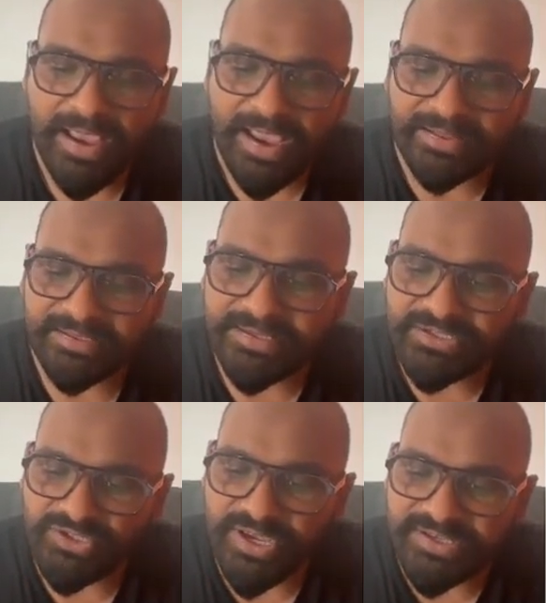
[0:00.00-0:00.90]
and this
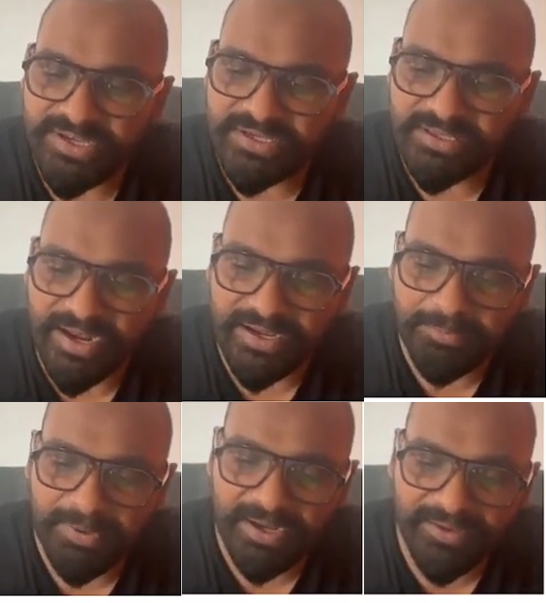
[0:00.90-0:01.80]
changing the
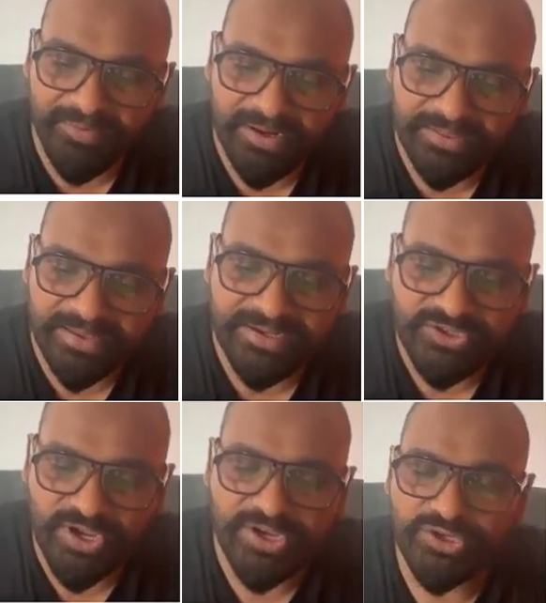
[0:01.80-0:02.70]
ATP level, that
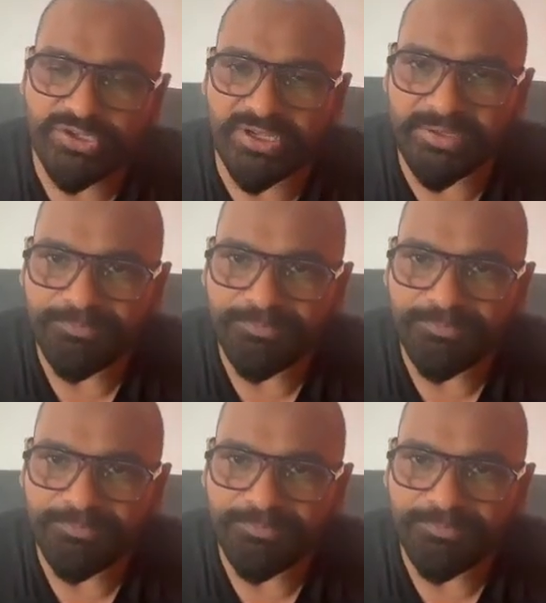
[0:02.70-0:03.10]
change the